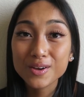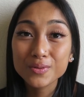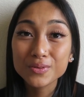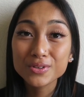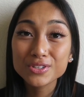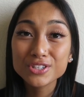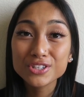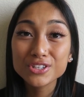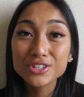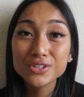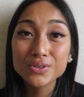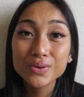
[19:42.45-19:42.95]

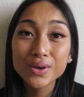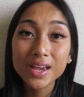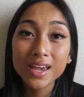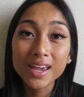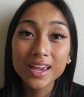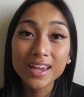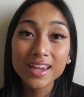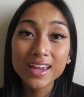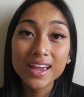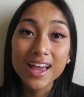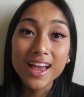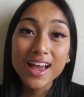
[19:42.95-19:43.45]
Wishing you
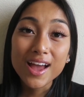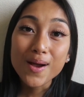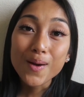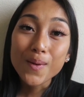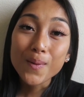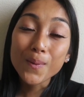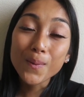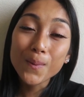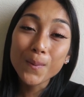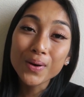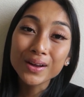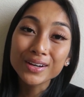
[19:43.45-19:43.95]
a
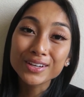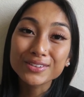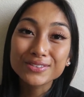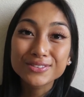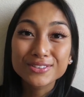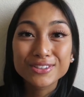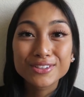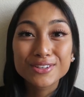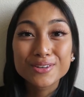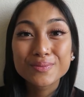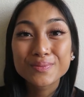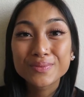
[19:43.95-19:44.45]

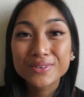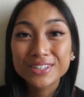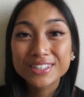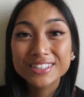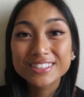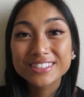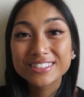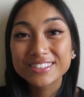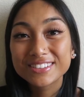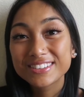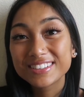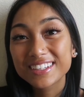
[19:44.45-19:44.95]
wonderful
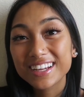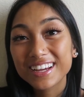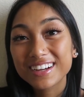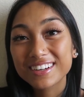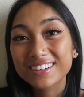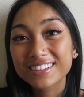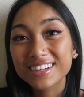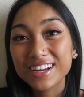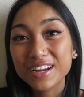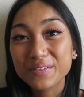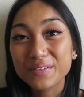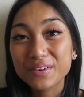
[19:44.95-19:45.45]
morning, noonday,
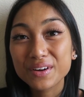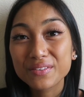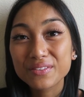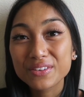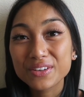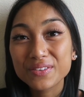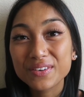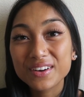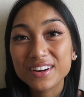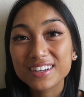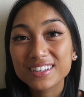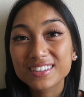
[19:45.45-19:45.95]
or night wherever
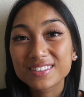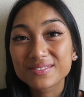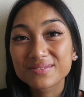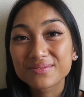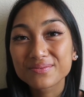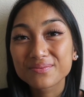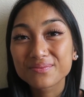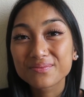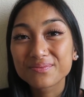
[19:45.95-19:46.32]
you are.